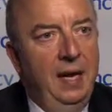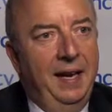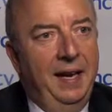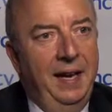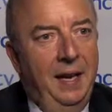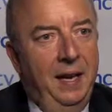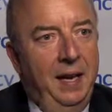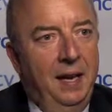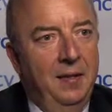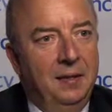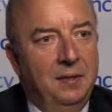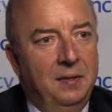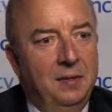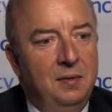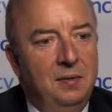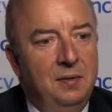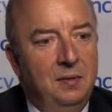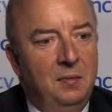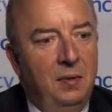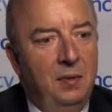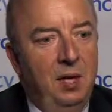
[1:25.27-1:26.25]
And
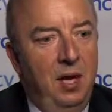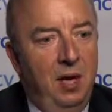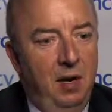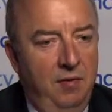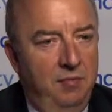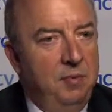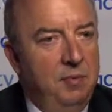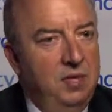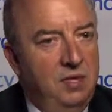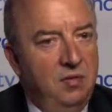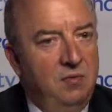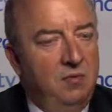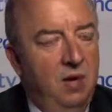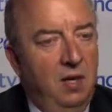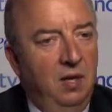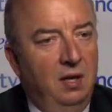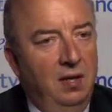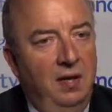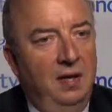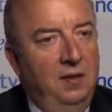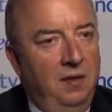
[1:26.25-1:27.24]
we have been
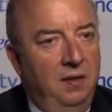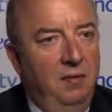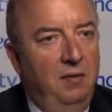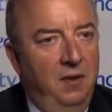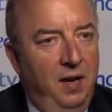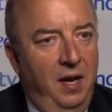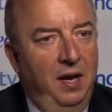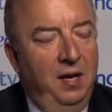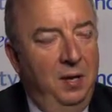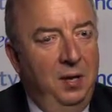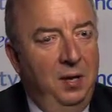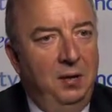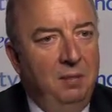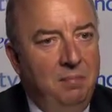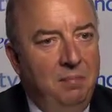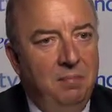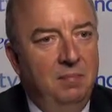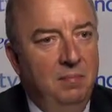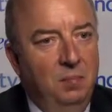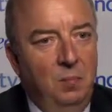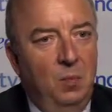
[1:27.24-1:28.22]
struggling in defining,
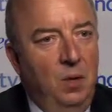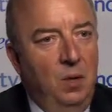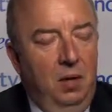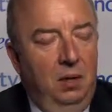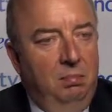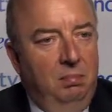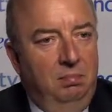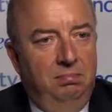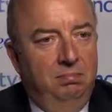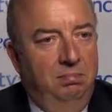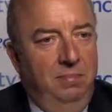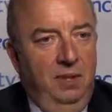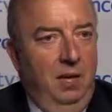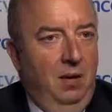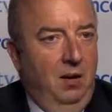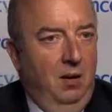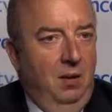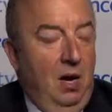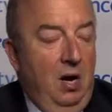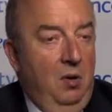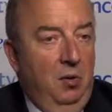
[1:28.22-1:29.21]
well,
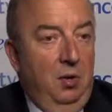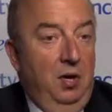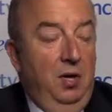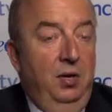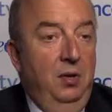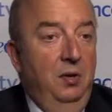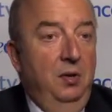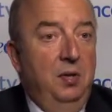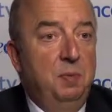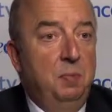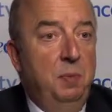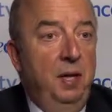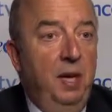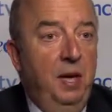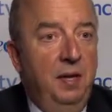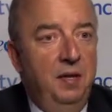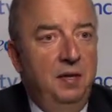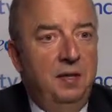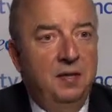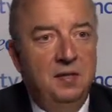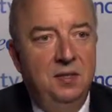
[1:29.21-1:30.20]
how can you
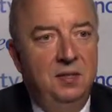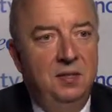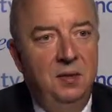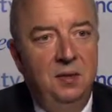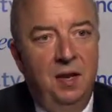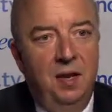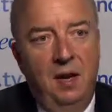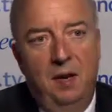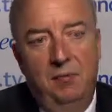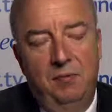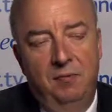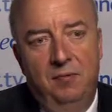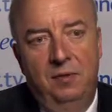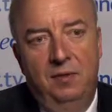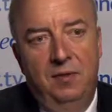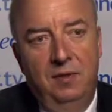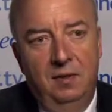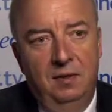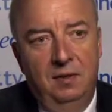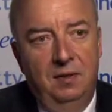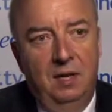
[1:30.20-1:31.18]
explain this? You have
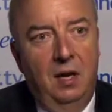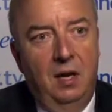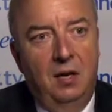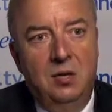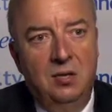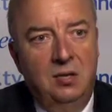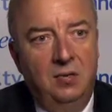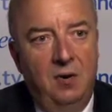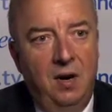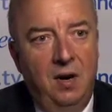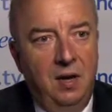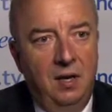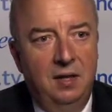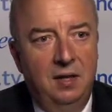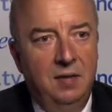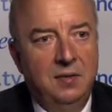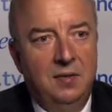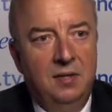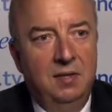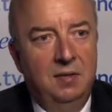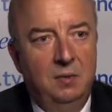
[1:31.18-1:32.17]
large
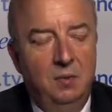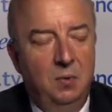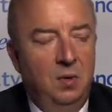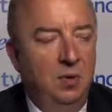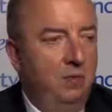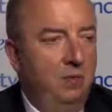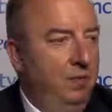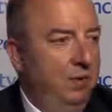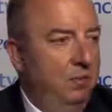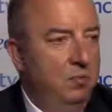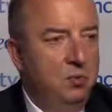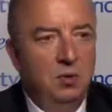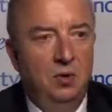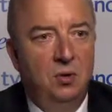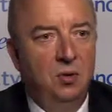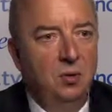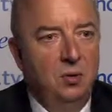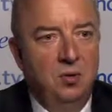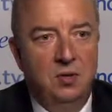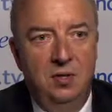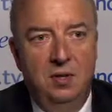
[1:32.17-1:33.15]
trials and one of them
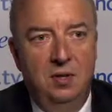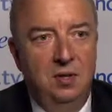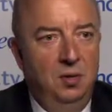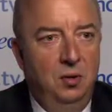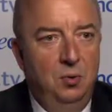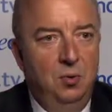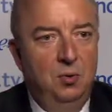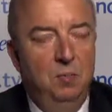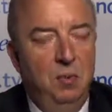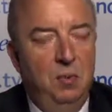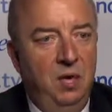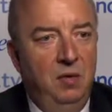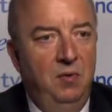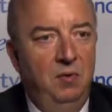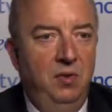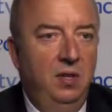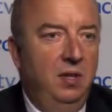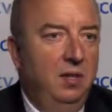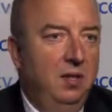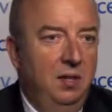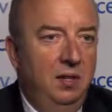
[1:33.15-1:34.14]
shows a huge
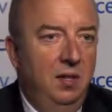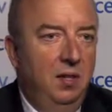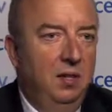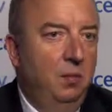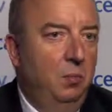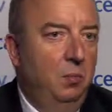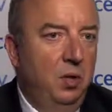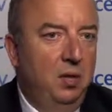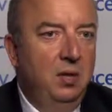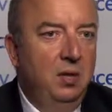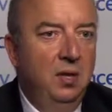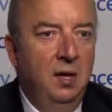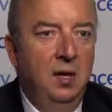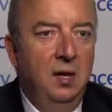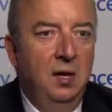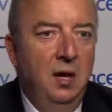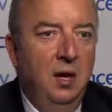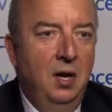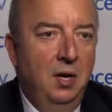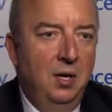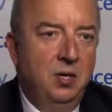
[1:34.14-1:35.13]
benefit and the other one
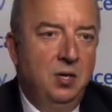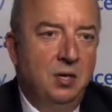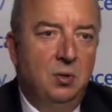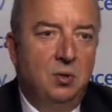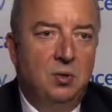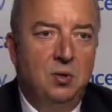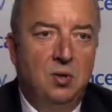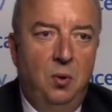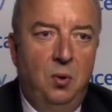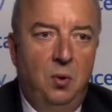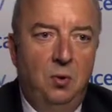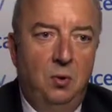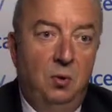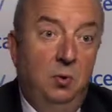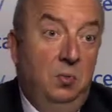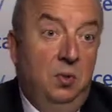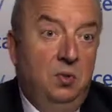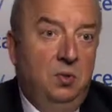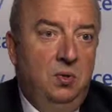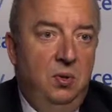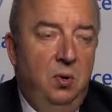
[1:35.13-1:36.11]
shows
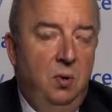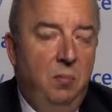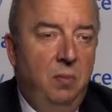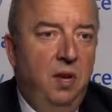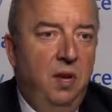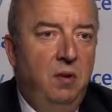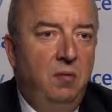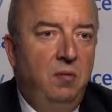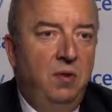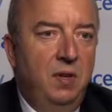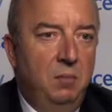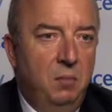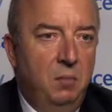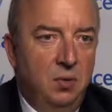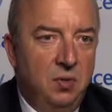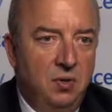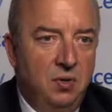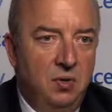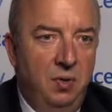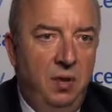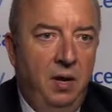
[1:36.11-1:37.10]
almost no benefit
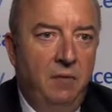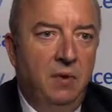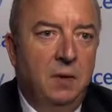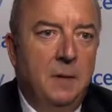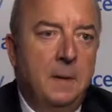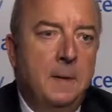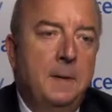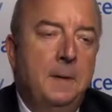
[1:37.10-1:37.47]
whatsoever.